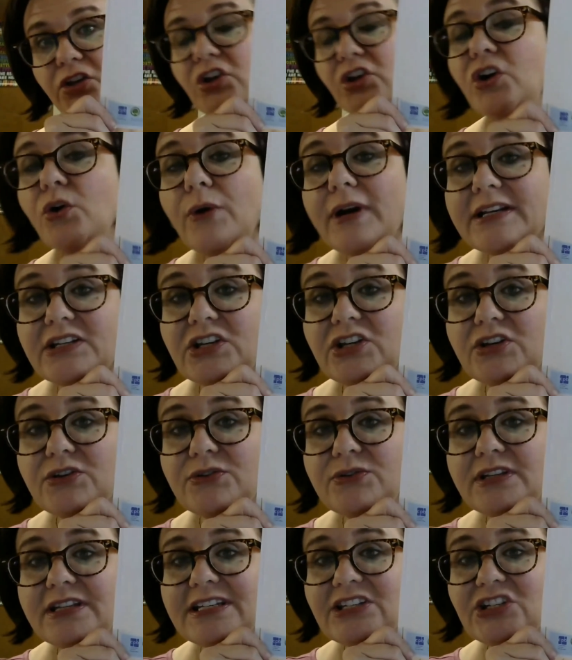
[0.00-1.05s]
you're going to
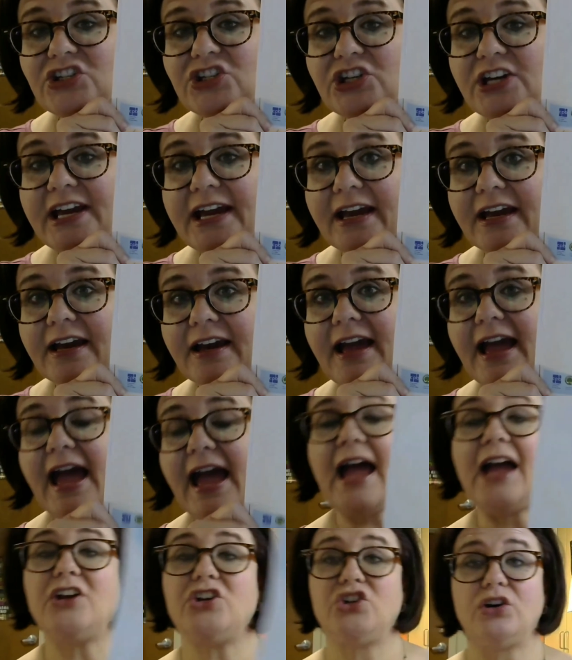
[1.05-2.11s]
use this chick
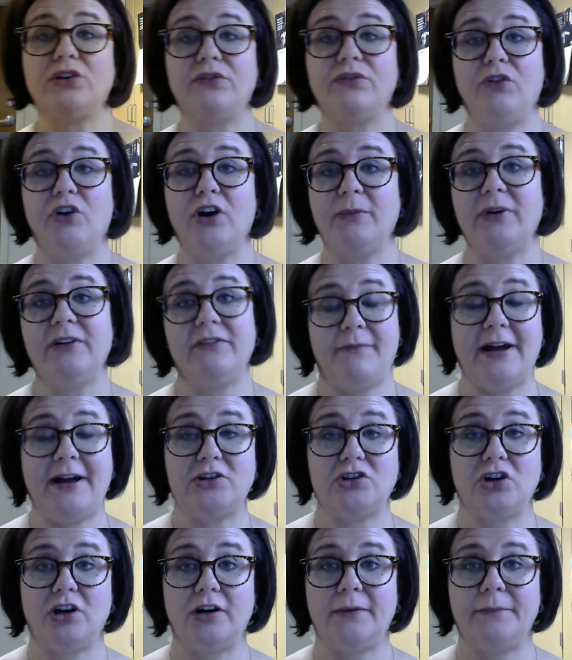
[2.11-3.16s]
as your form of
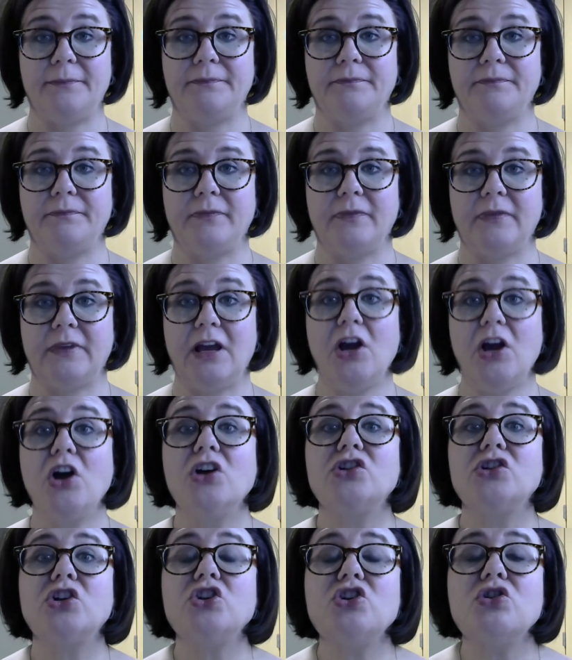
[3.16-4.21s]
measure.
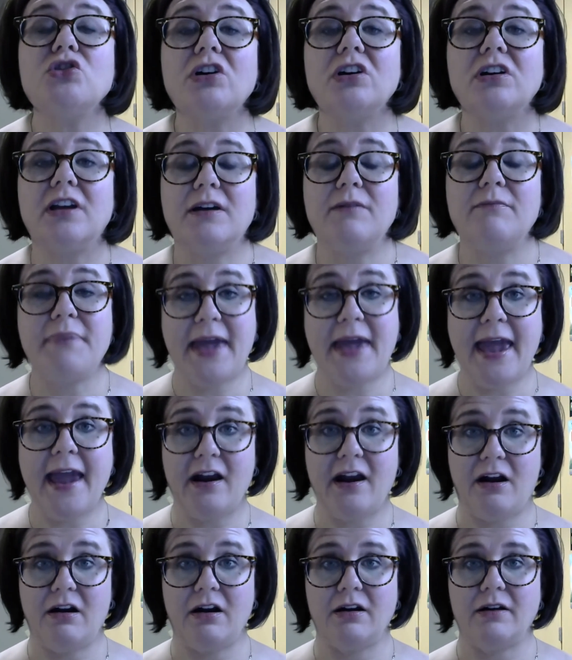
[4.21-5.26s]
So you could
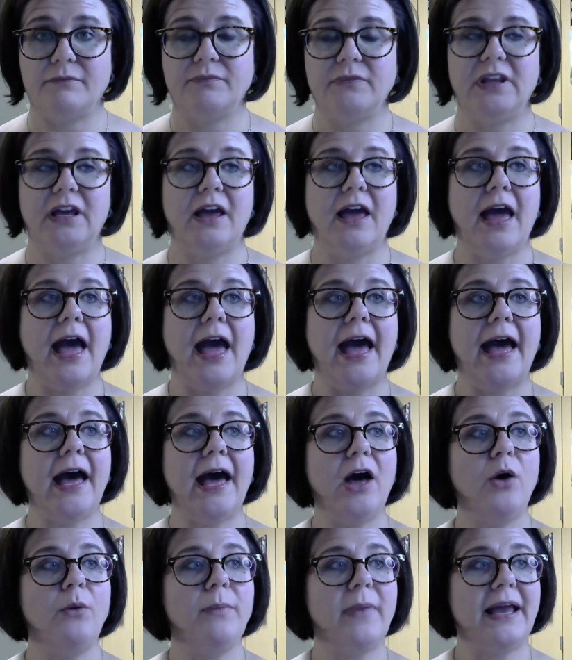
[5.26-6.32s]
compare
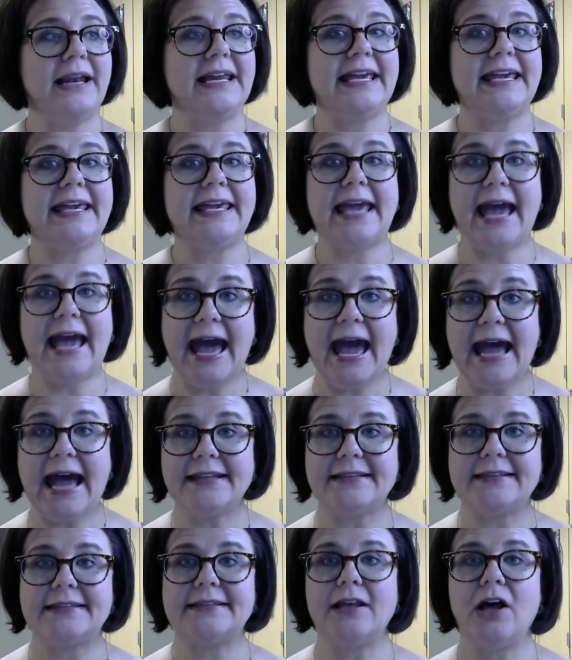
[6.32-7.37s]
how many
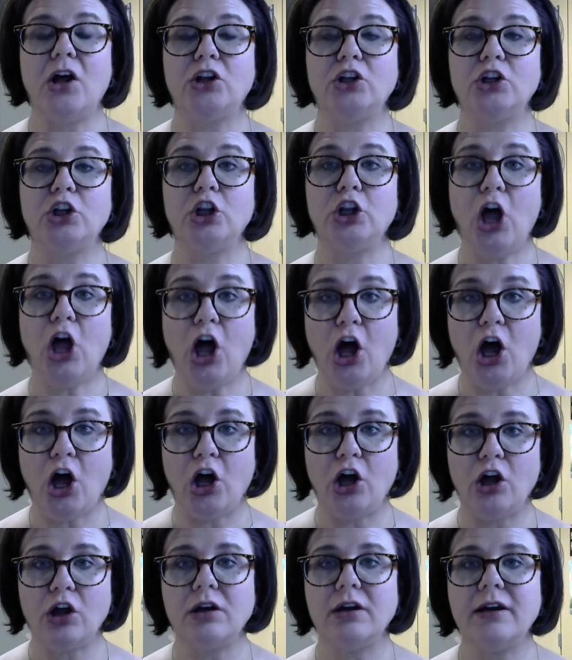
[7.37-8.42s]
cats
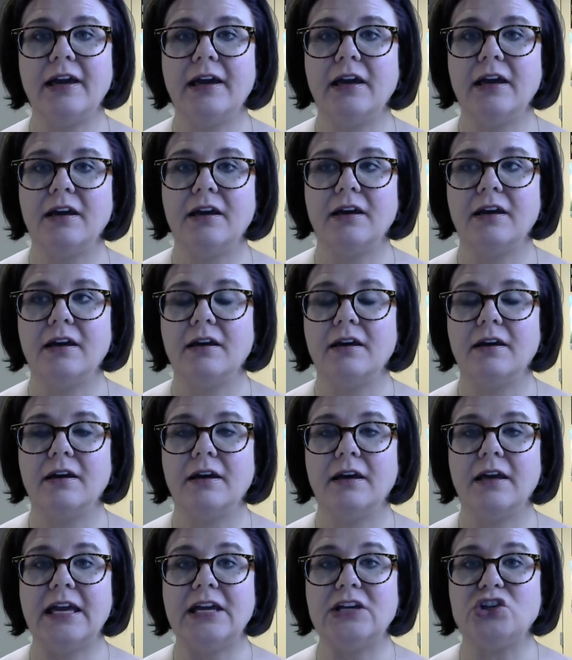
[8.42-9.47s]
long
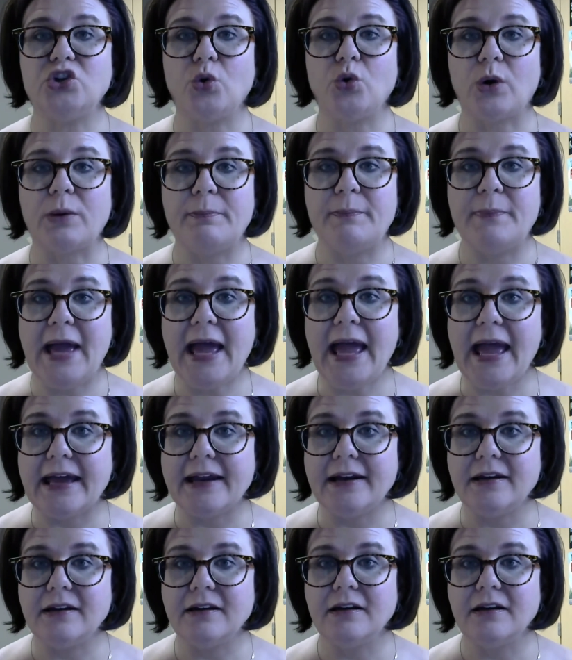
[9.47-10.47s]
is your bed?